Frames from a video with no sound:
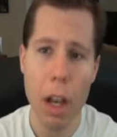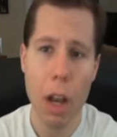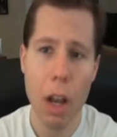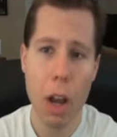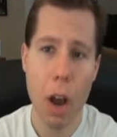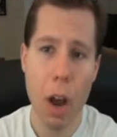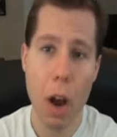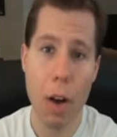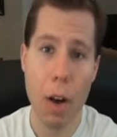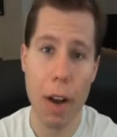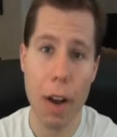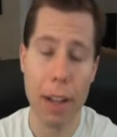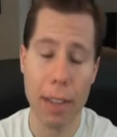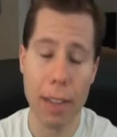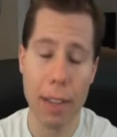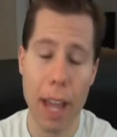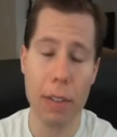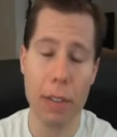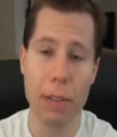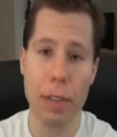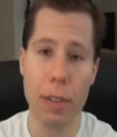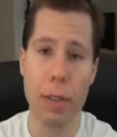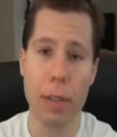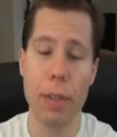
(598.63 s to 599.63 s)
All right,
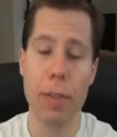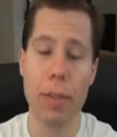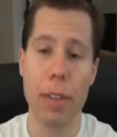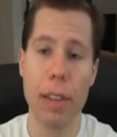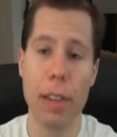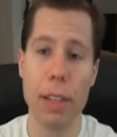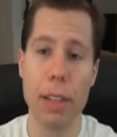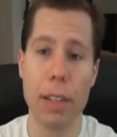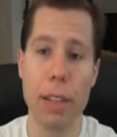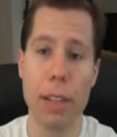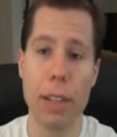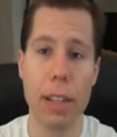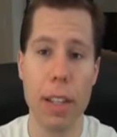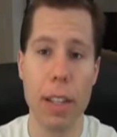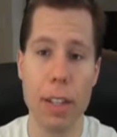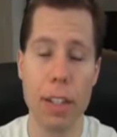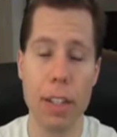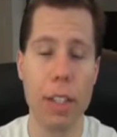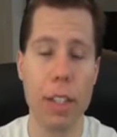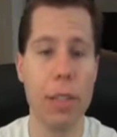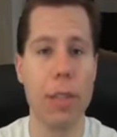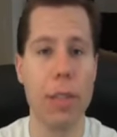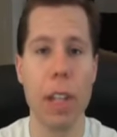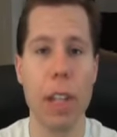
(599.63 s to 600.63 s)
that'll do it for this
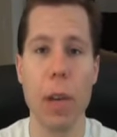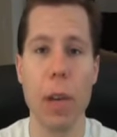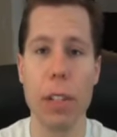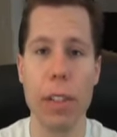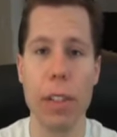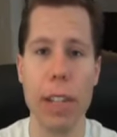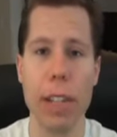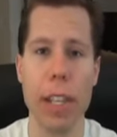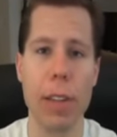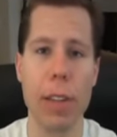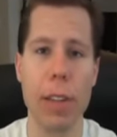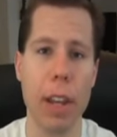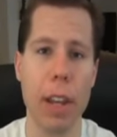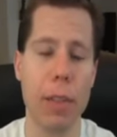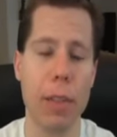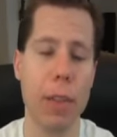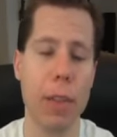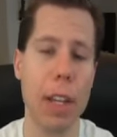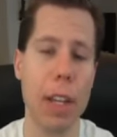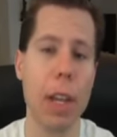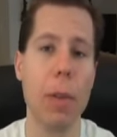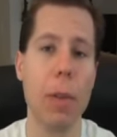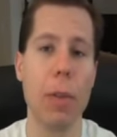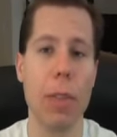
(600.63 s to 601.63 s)
edition of No DQ&A
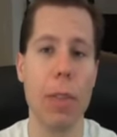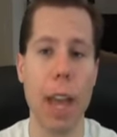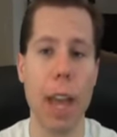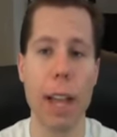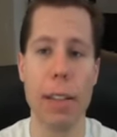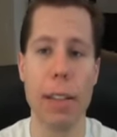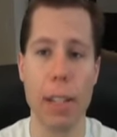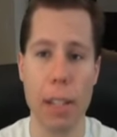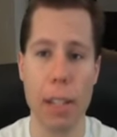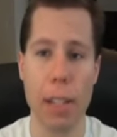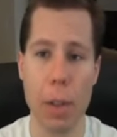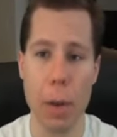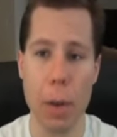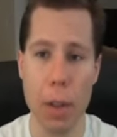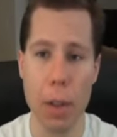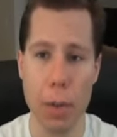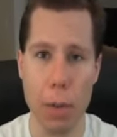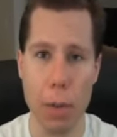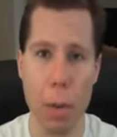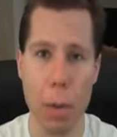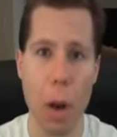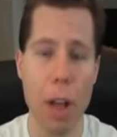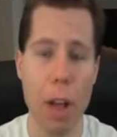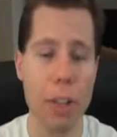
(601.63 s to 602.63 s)
Video. Thanks as always
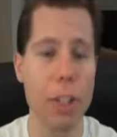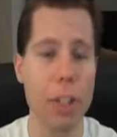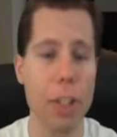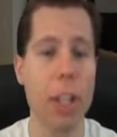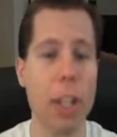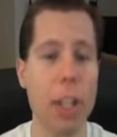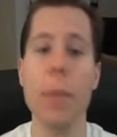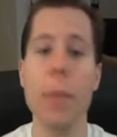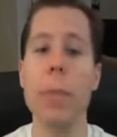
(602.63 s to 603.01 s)
for watching.